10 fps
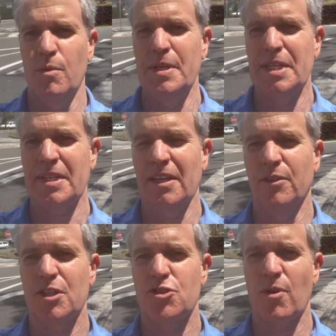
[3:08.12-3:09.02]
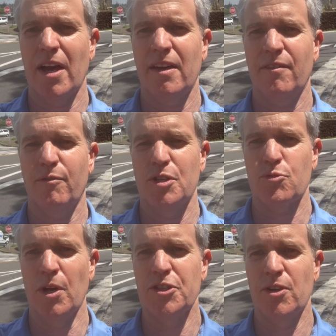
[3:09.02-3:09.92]
be St. Louis Drive, which
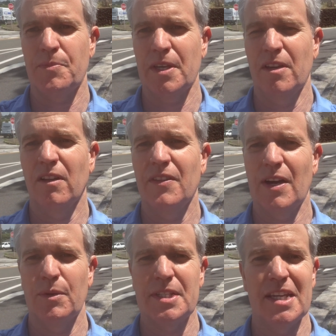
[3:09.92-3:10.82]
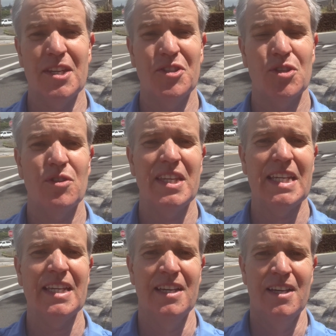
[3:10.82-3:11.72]
runs you up the hill, and that will take you to
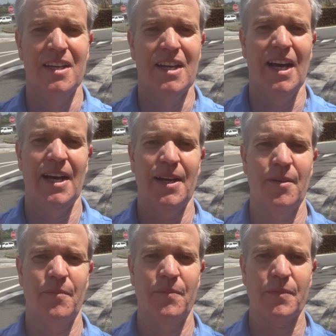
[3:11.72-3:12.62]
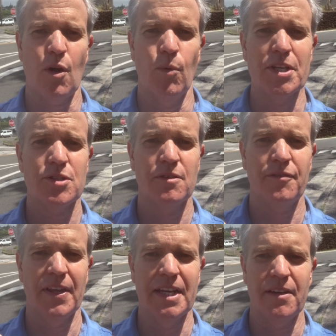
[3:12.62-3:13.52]
the western
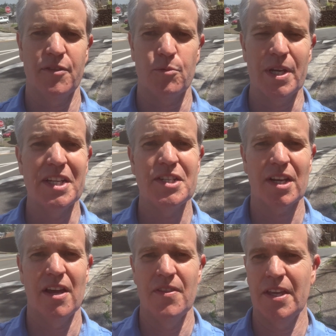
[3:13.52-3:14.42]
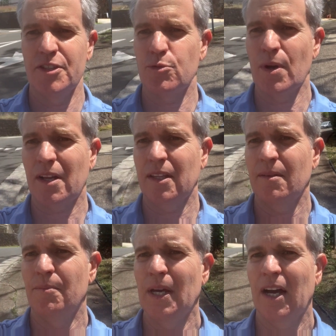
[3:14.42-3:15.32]
flank of the ridge. And then directly
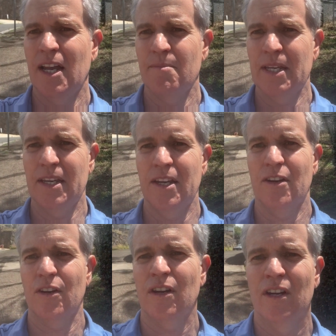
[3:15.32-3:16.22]
behind me here